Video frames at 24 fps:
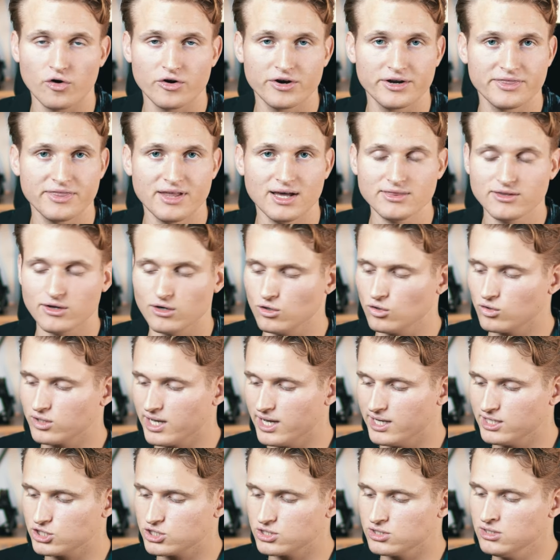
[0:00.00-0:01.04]
or another
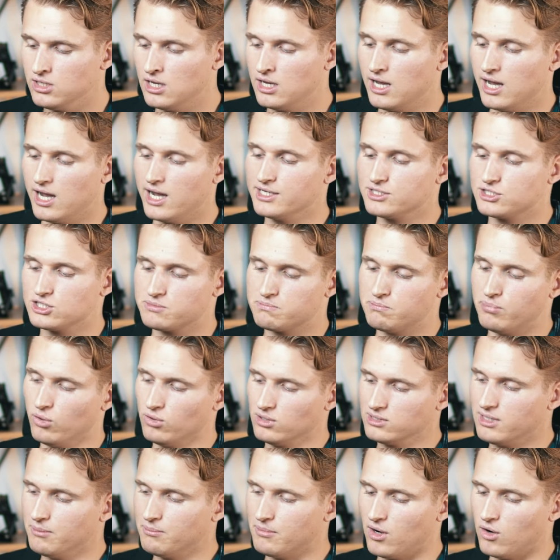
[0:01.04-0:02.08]
location, I just
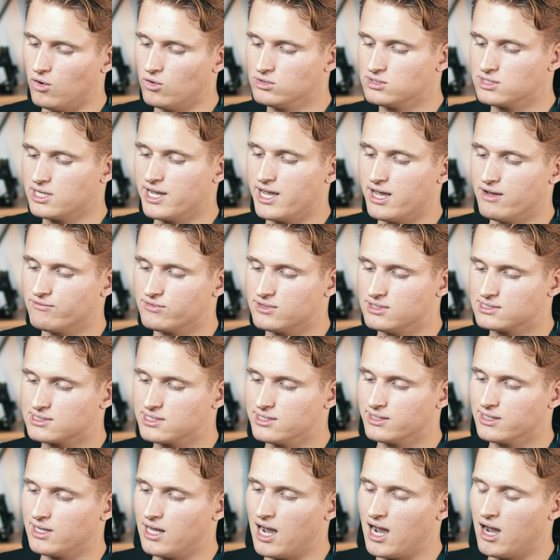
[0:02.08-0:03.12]
pull them out. I have this
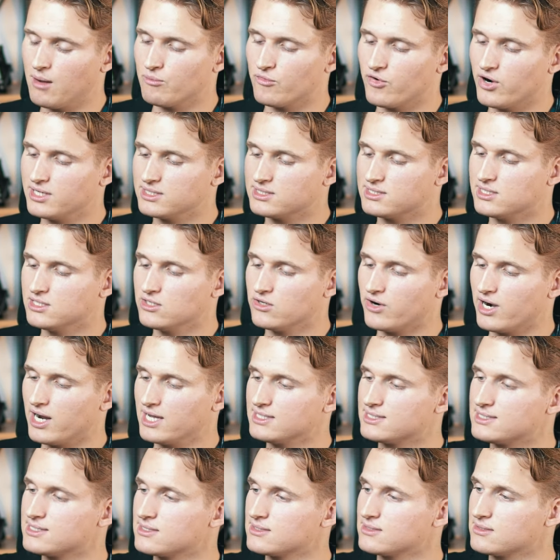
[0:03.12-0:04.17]
little arm right here.
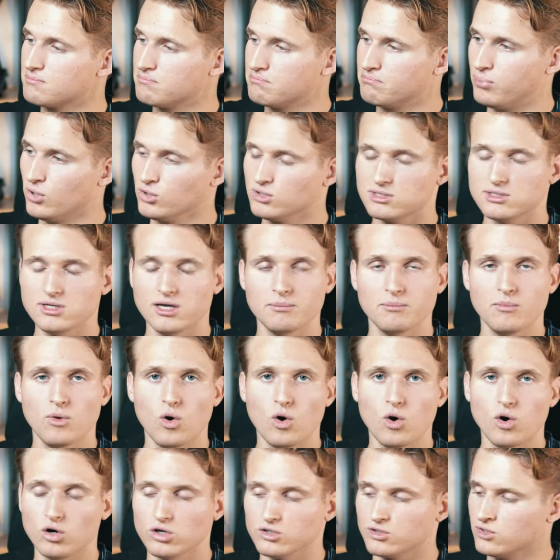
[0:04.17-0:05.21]
I put them
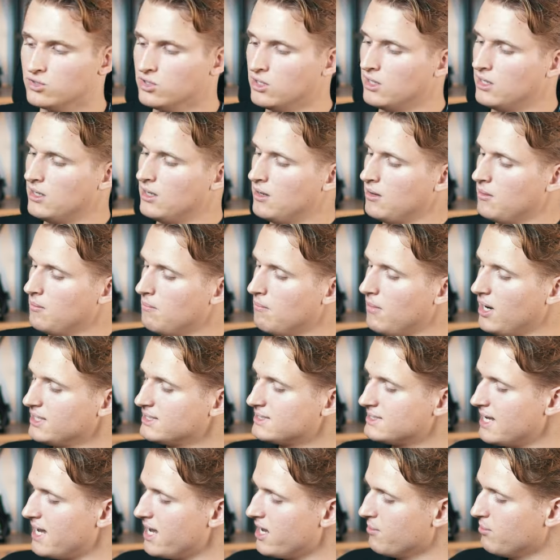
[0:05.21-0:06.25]
on my
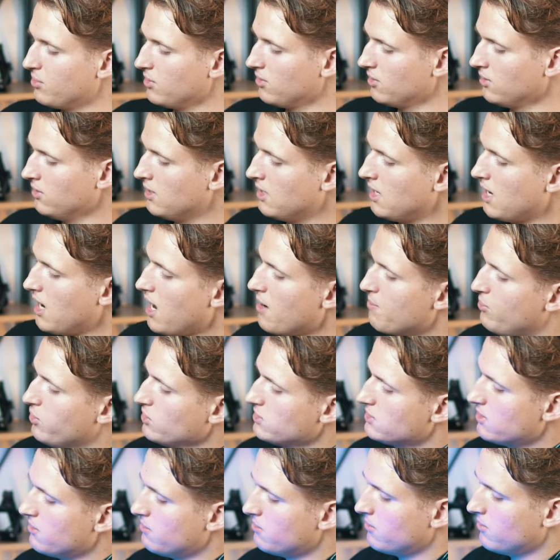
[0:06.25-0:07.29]
table. I
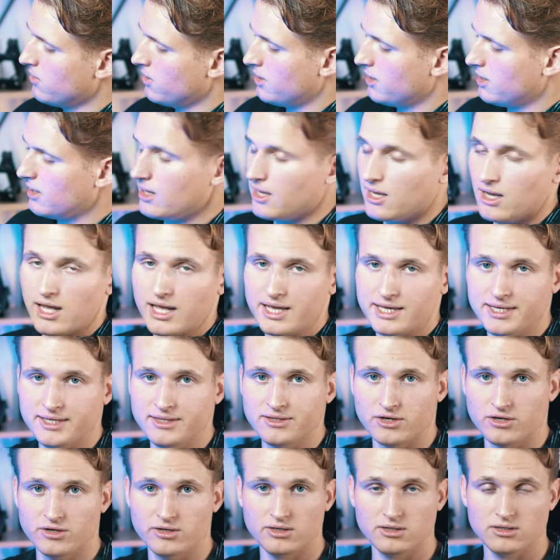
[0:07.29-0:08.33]
put them
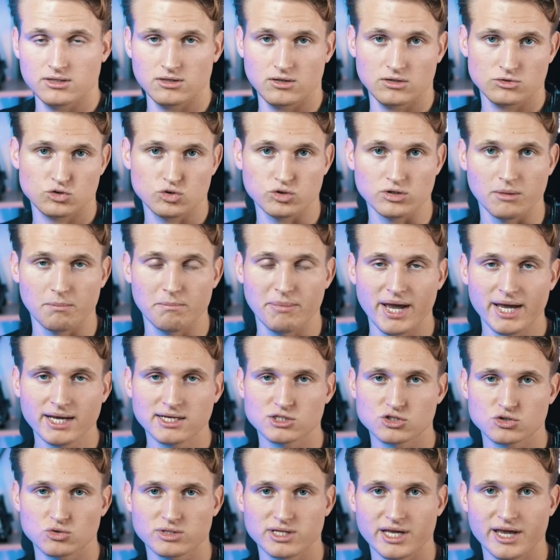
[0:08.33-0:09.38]
either to the back
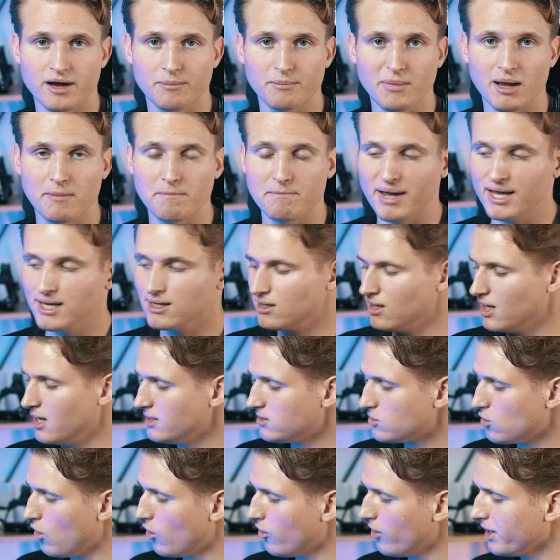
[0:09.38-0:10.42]
so they are my
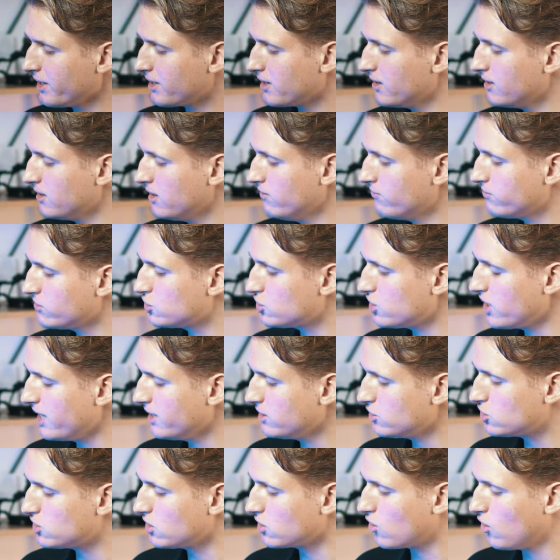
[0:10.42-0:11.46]
backlight, or I can even
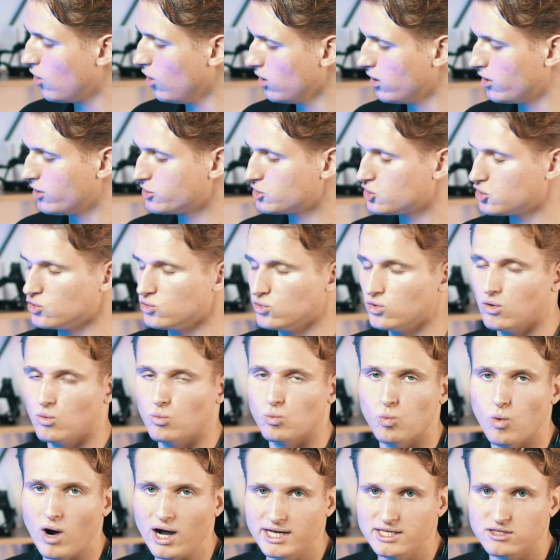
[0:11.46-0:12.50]
change the color to
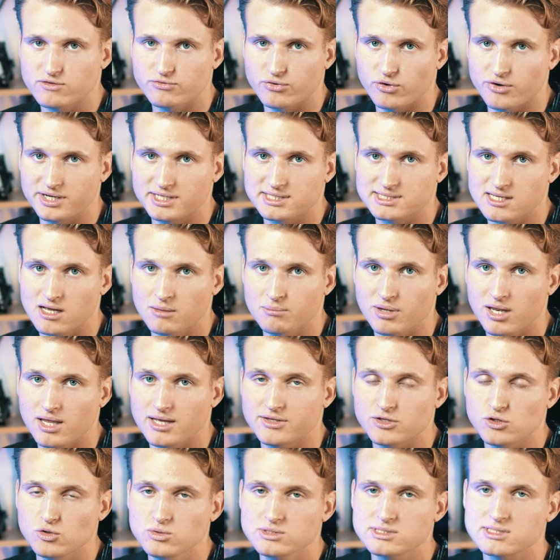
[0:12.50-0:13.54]
white, for example,
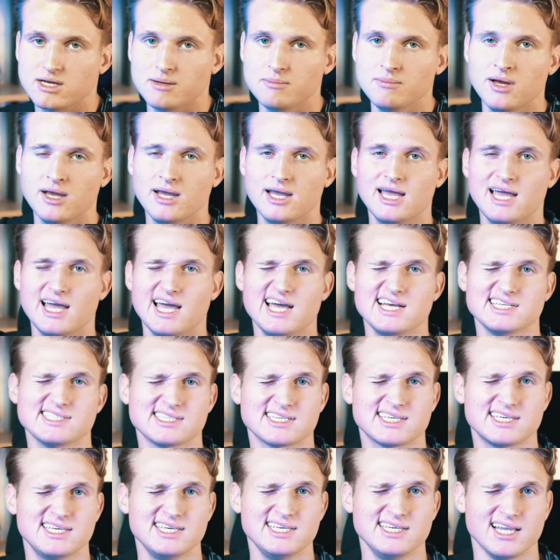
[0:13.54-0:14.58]
and use them
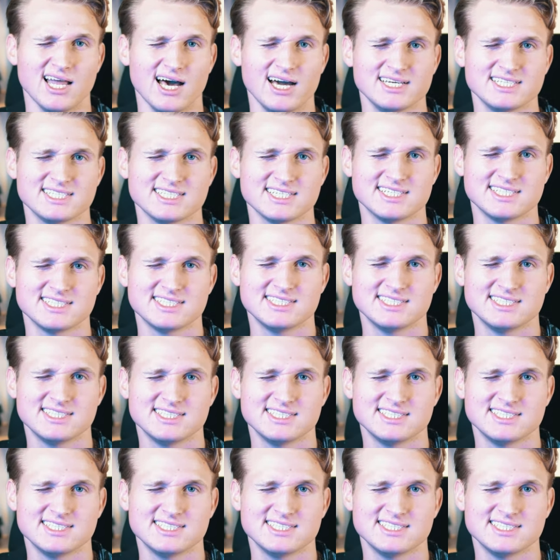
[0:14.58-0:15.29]
as a key light.